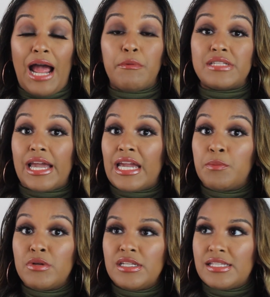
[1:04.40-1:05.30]
I was
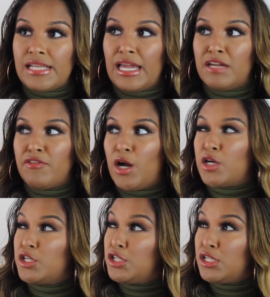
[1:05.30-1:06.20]
able to save a
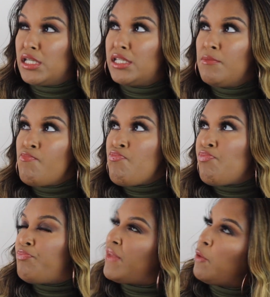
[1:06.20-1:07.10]
good,
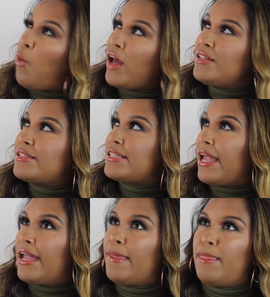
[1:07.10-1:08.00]
I want to
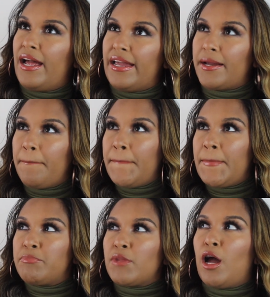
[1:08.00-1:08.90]
say like
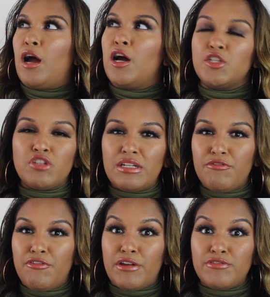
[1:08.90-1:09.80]

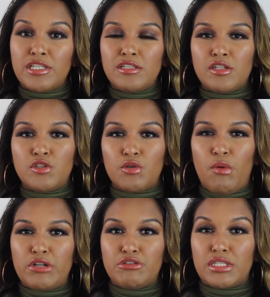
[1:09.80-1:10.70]
$150 to
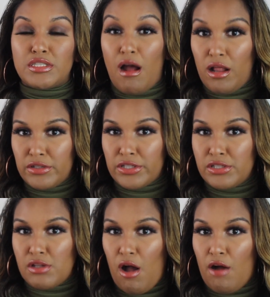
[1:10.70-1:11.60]

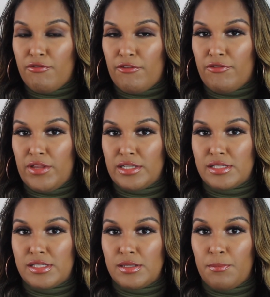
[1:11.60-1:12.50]
$200 off of
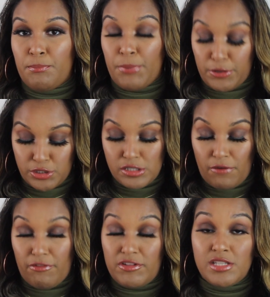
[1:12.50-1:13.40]
this purchase,
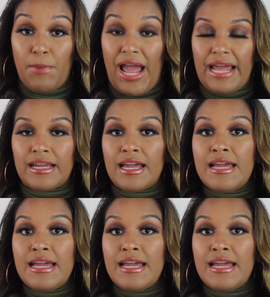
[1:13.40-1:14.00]
off of this bag.